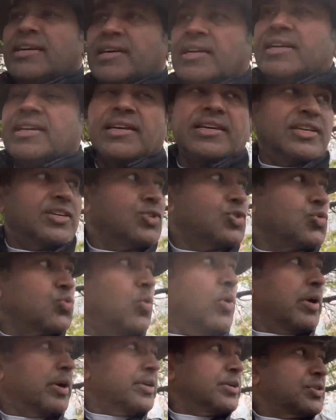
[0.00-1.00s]
is
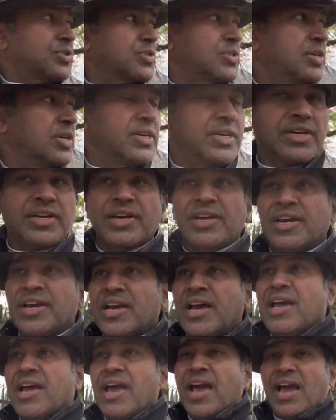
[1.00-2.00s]
what is
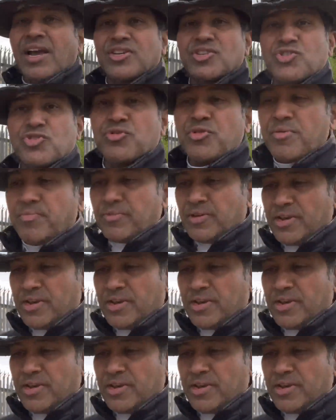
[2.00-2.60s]
extremely